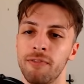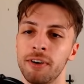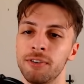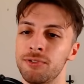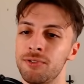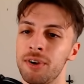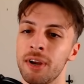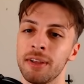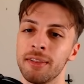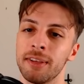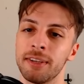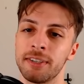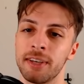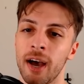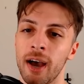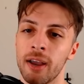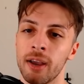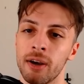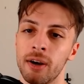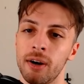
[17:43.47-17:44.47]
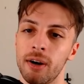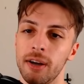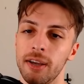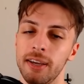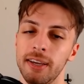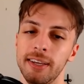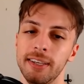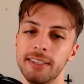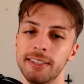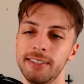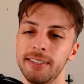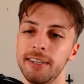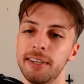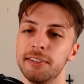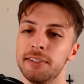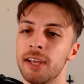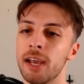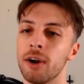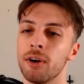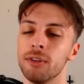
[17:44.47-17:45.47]
Festering Desire is the
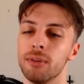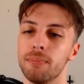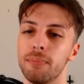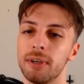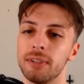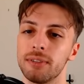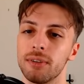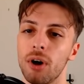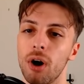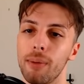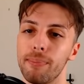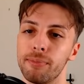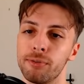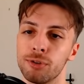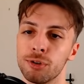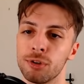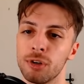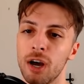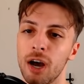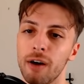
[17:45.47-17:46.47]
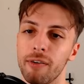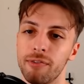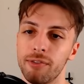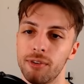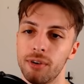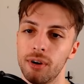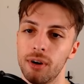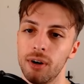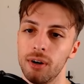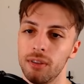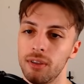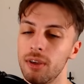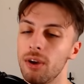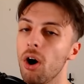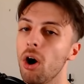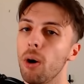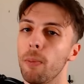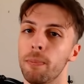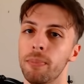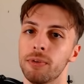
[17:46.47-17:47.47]
second best option after the
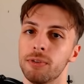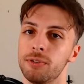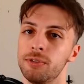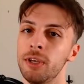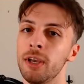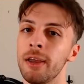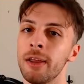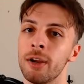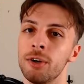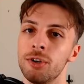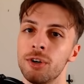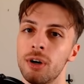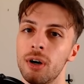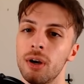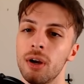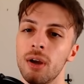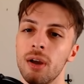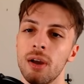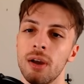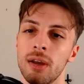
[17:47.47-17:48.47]
obvious signature